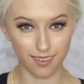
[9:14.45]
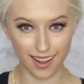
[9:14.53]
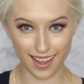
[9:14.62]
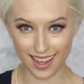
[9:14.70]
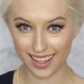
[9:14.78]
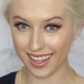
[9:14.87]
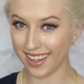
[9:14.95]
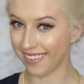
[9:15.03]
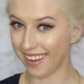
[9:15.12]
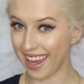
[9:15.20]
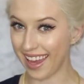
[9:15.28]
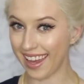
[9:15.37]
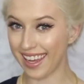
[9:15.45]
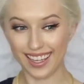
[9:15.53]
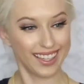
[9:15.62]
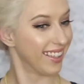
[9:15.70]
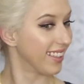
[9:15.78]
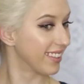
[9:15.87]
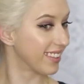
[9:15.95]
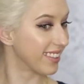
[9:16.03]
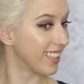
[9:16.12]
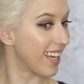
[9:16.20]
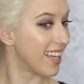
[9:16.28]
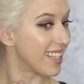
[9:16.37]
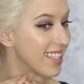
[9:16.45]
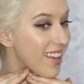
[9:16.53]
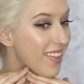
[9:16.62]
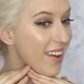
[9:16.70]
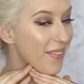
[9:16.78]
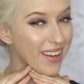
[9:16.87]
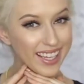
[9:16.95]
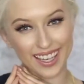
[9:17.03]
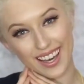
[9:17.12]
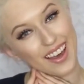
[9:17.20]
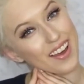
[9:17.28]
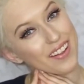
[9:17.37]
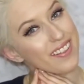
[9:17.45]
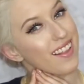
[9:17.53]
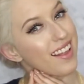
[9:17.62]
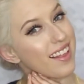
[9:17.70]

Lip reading: Alright, okay. So there we go.